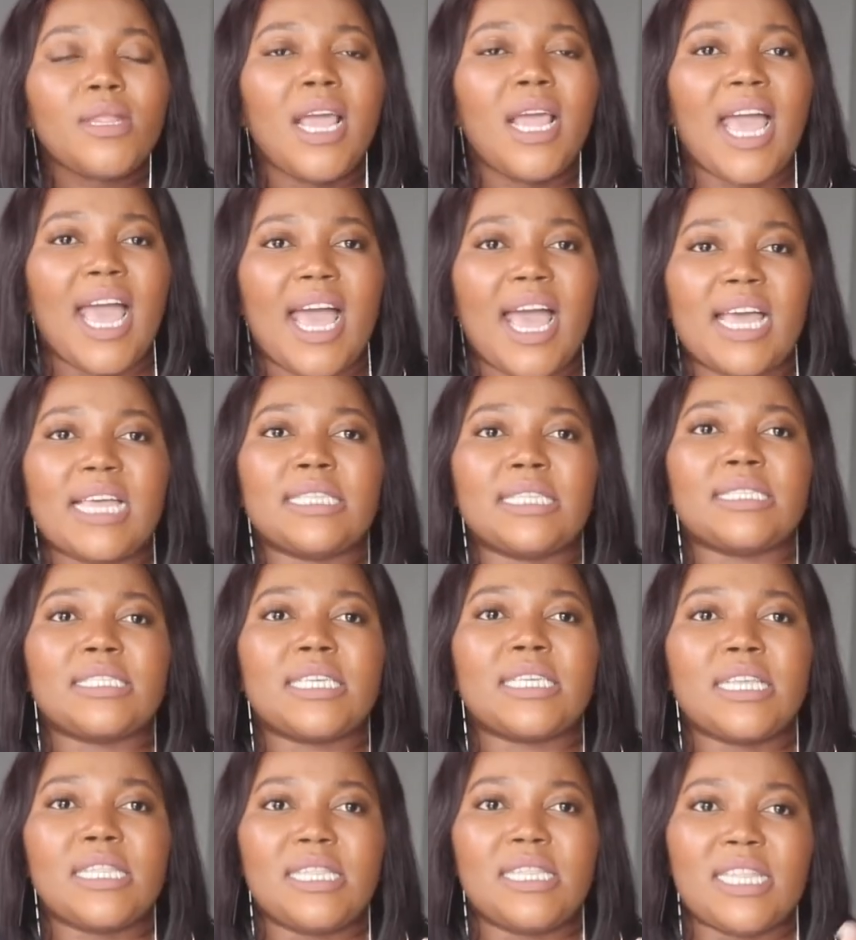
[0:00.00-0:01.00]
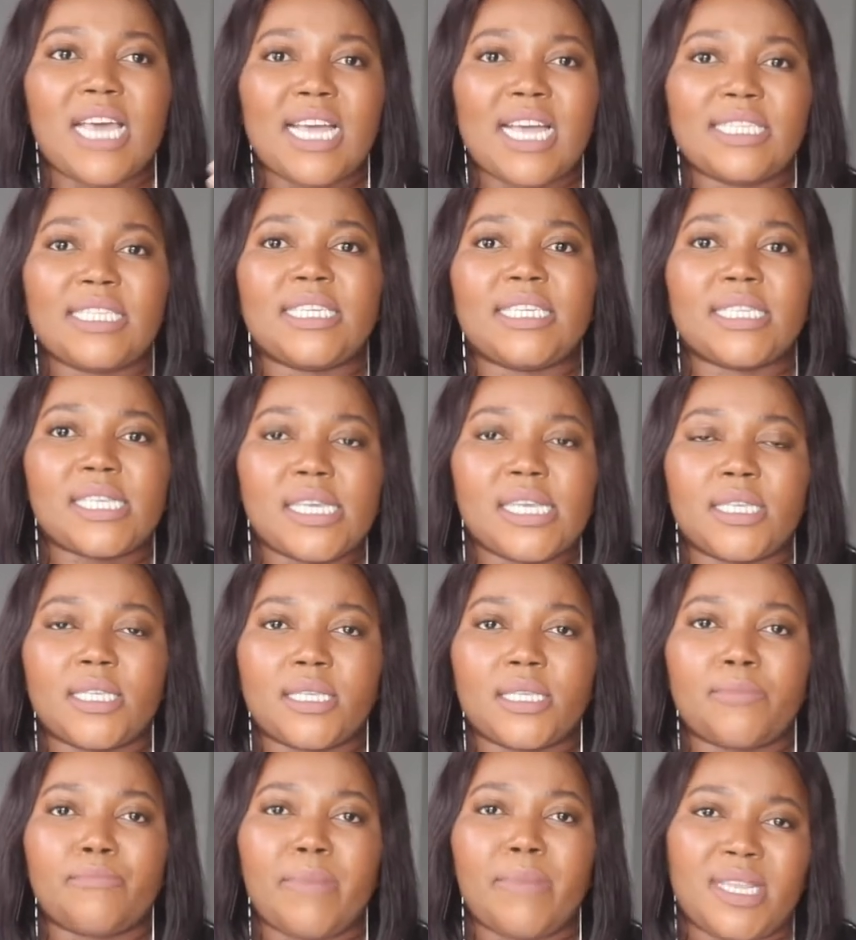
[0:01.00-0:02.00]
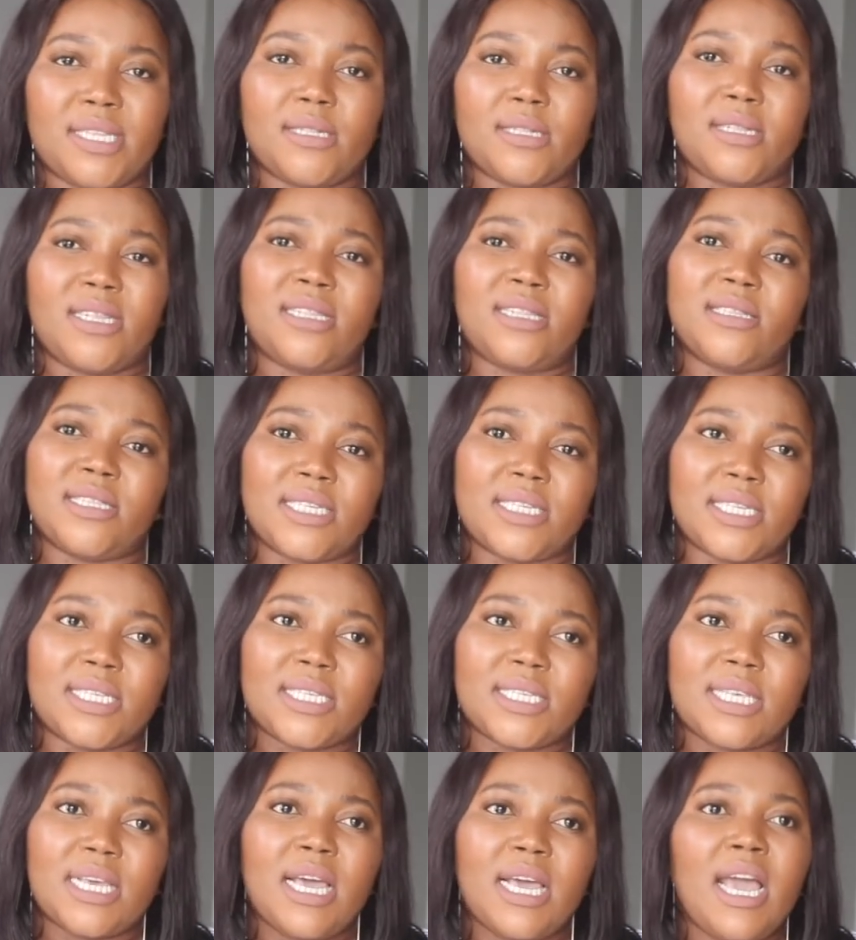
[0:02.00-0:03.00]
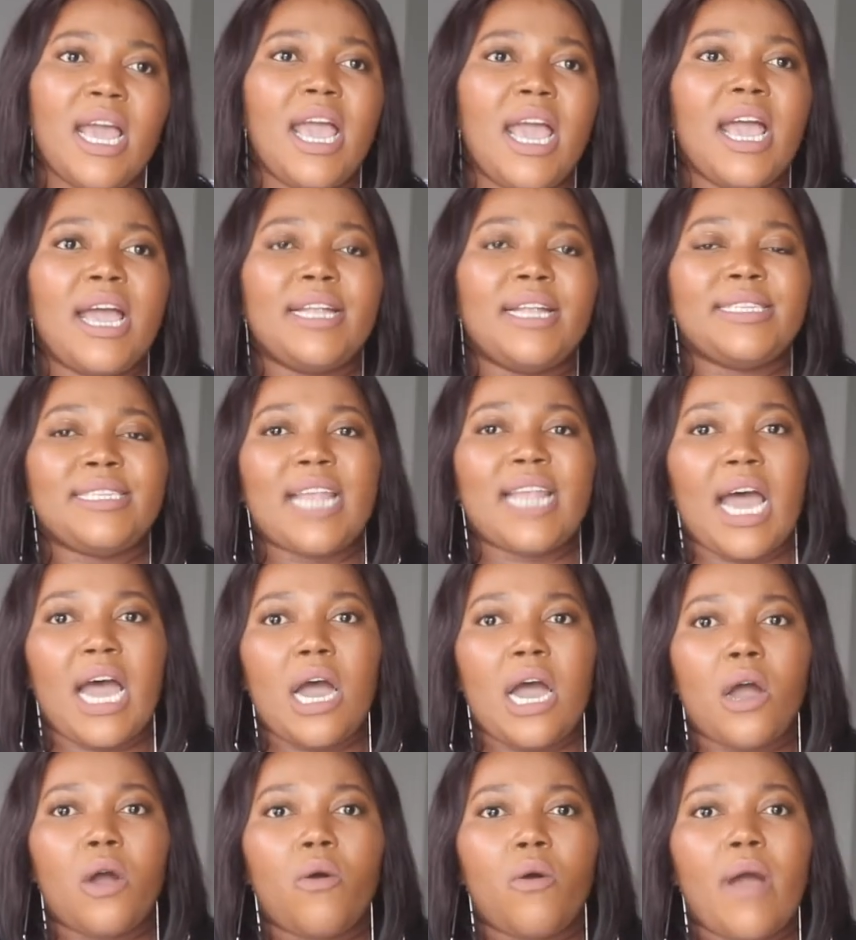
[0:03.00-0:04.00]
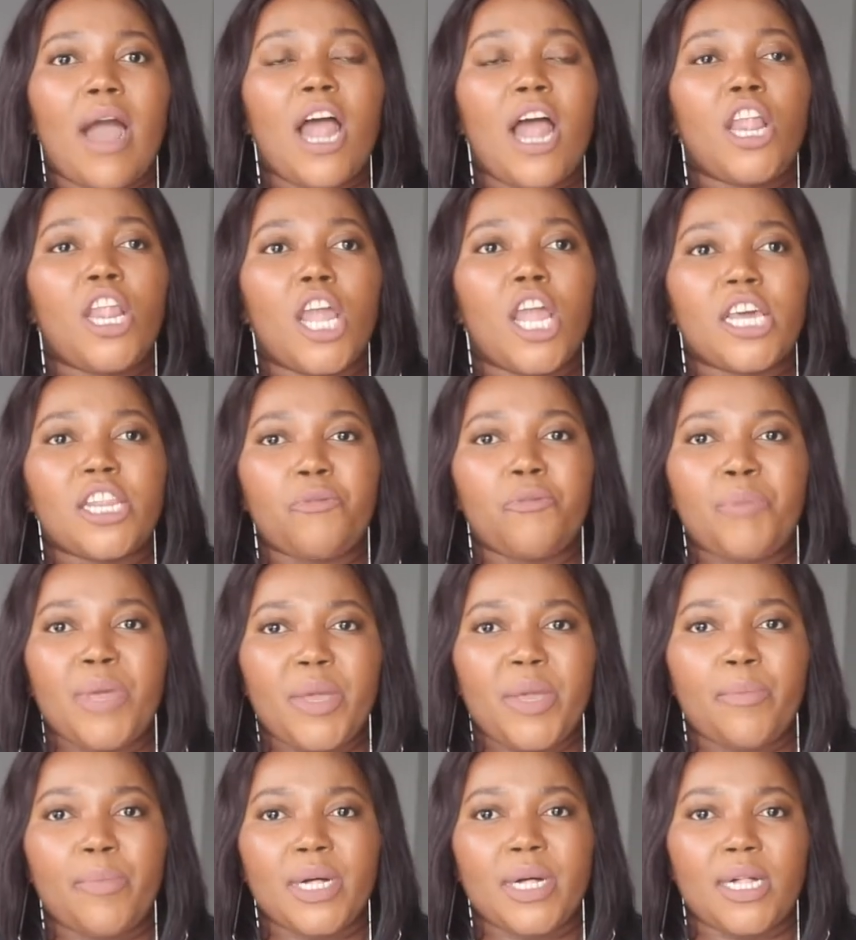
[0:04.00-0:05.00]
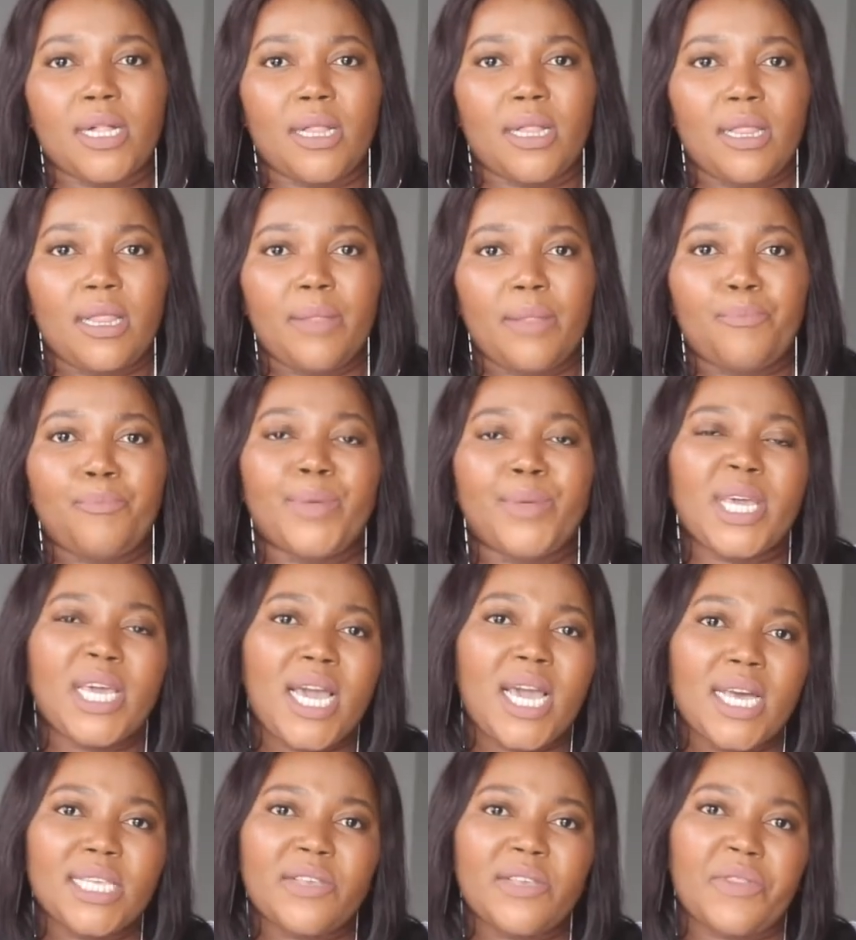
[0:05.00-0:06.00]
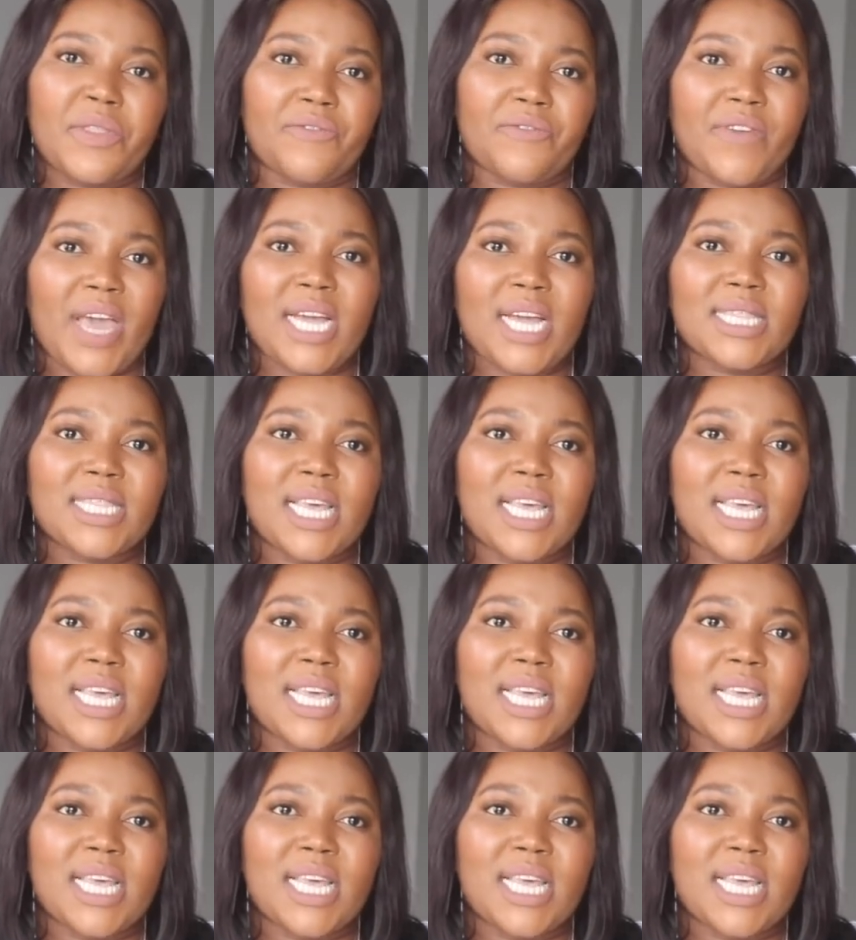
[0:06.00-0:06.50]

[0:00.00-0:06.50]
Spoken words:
and that is his mental illness. Now, a lot of people, because of the fact